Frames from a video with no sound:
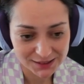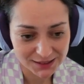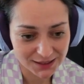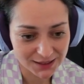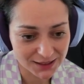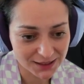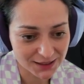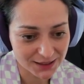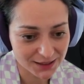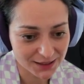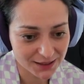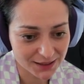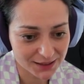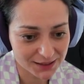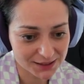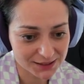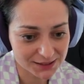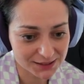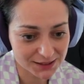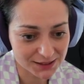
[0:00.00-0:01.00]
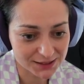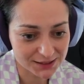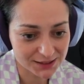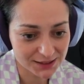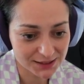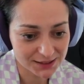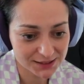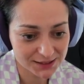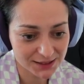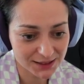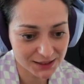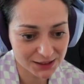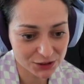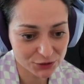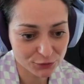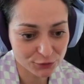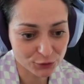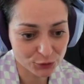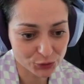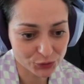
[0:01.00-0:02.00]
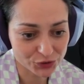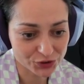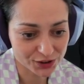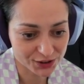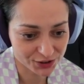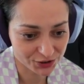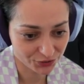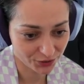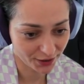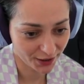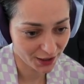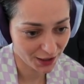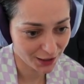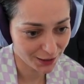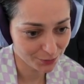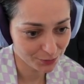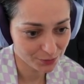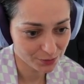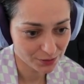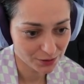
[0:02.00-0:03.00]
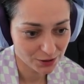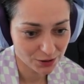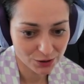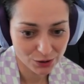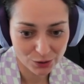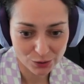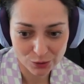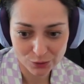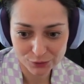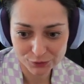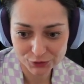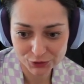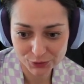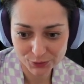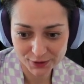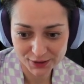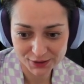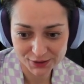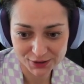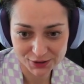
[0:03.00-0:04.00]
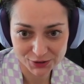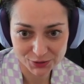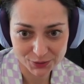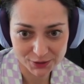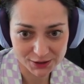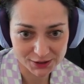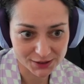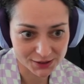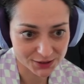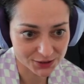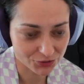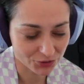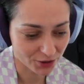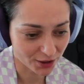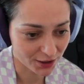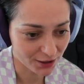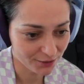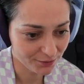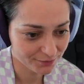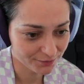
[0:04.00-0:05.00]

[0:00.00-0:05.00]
That's it for this recap of 2023.